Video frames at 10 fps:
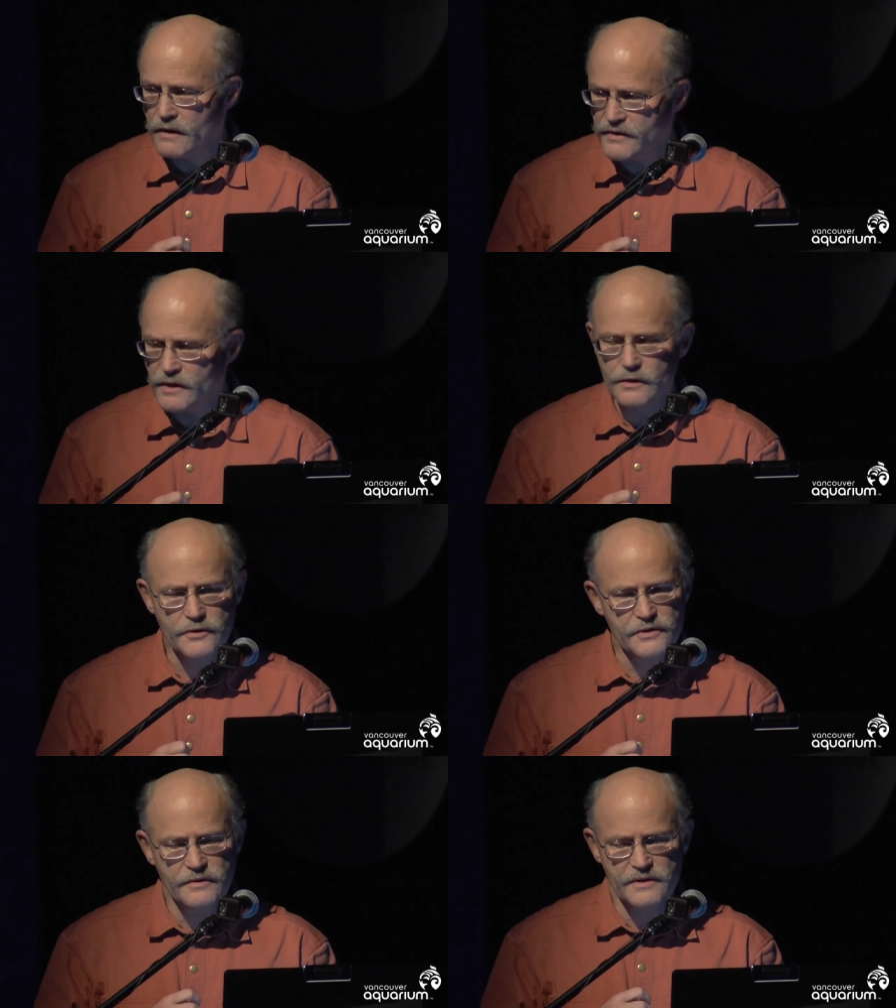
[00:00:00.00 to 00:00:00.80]
the
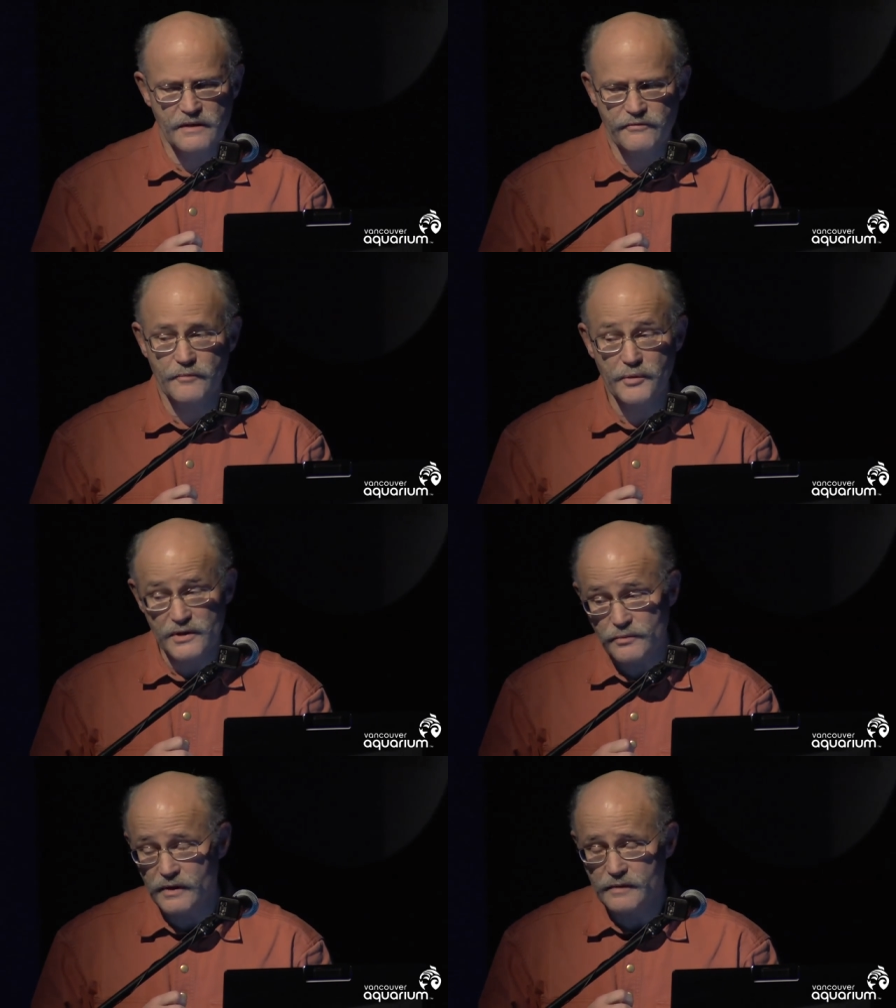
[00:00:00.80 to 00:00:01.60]
Aleutians and from
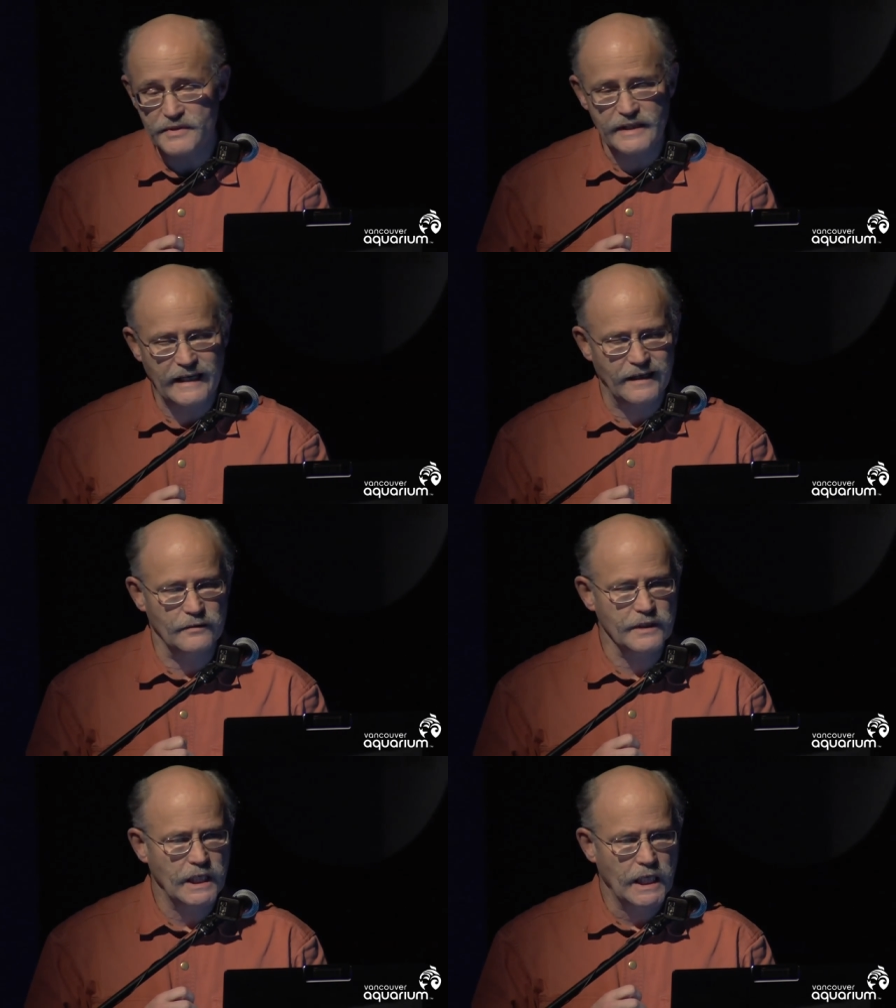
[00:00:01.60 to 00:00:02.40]
Prince William Sound,